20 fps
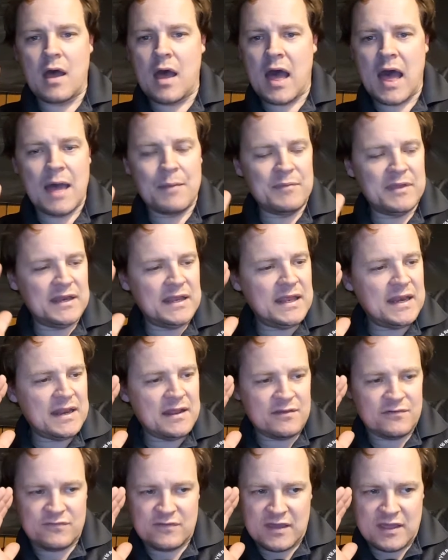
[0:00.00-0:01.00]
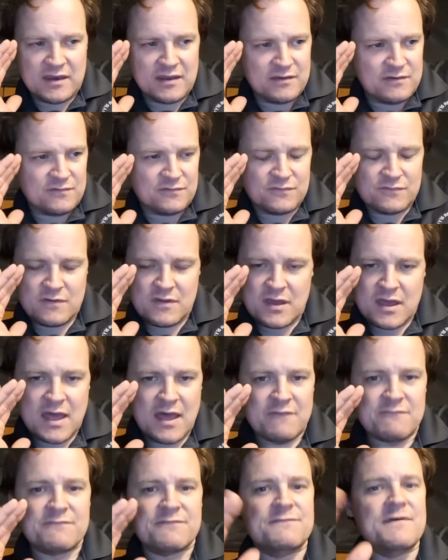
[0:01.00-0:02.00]
I mean, it is
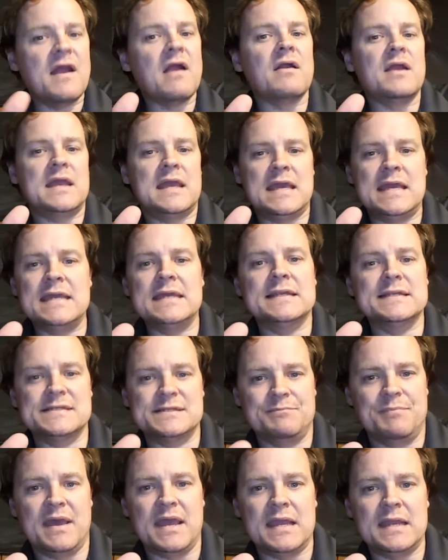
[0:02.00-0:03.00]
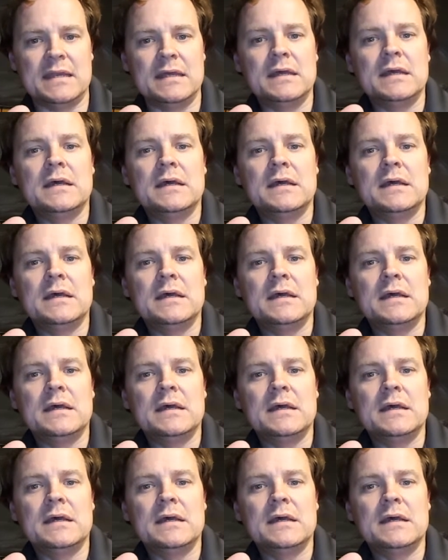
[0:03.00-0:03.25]
a very heated debate.